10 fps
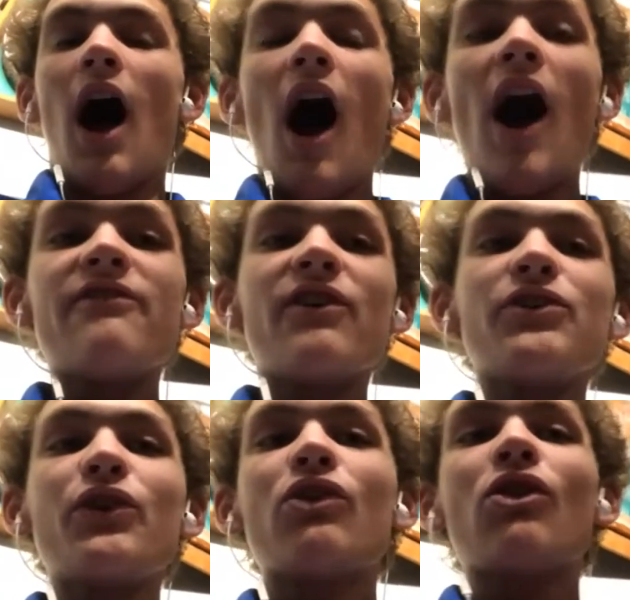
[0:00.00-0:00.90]
I
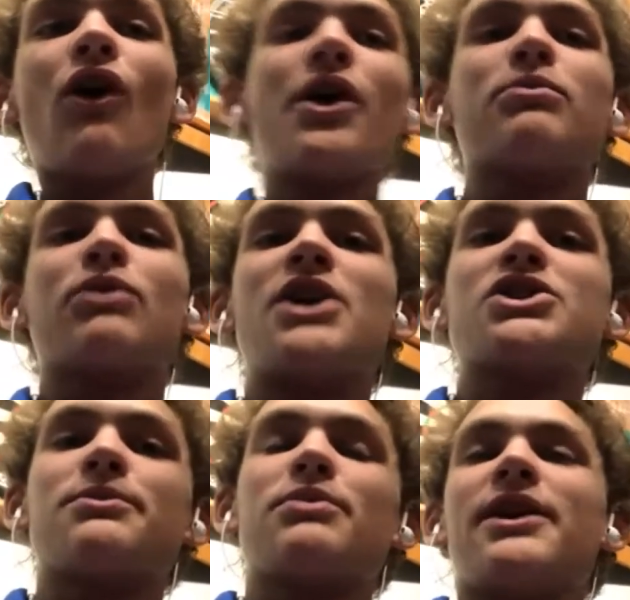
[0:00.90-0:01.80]
felt a lot of
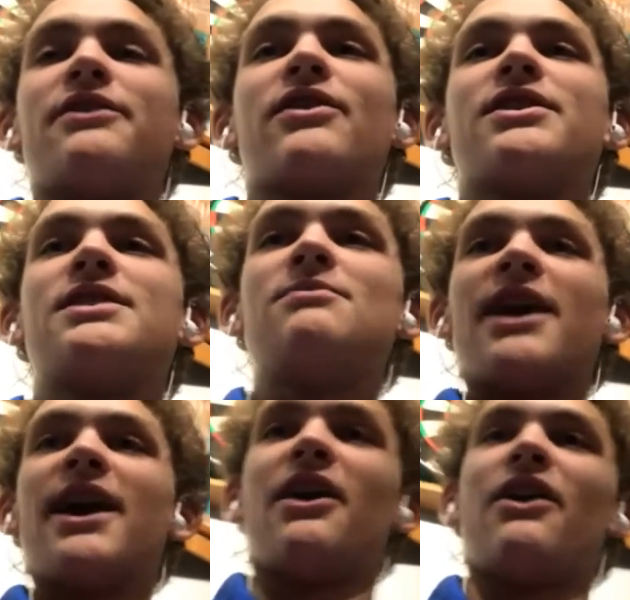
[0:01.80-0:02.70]
pressure playing for Team
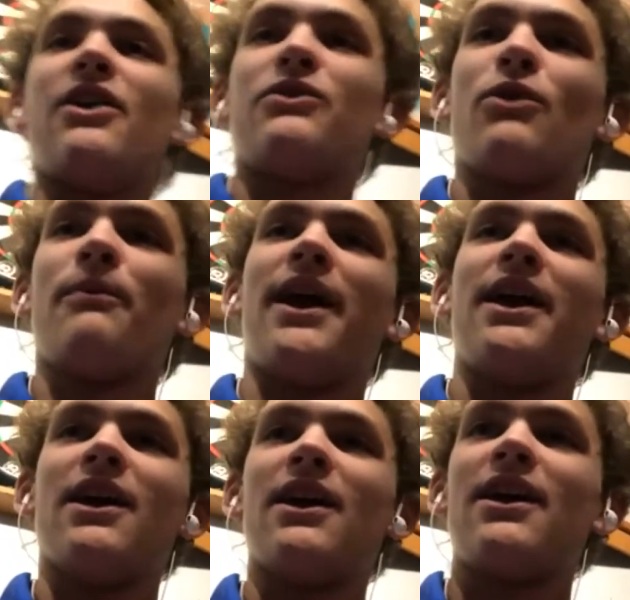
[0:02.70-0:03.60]
Canada in Romania.